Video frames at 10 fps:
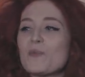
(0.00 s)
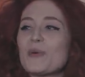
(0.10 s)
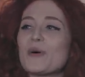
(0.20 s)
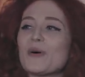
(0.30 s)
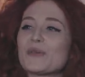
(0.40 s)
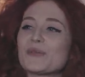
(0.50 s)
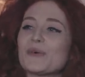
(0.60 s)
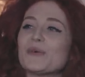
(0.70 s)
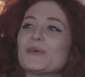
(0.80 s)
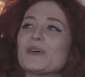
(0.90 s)
but
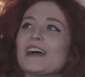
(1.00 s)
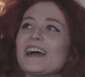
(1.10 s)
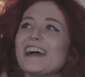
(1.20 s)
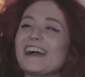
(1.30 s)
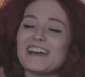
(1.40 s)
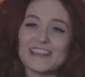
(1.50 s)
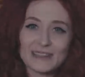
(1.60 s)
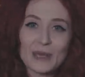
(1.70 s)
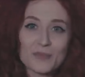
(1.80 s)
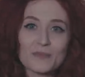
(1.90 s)
also
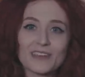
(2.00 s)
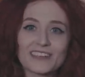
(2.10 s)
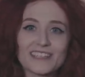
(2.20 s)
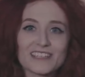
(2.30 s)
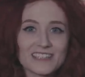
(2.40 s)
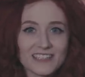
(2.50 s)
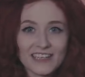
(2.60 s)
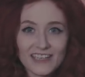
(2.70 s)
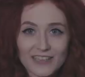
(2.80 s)
let me make this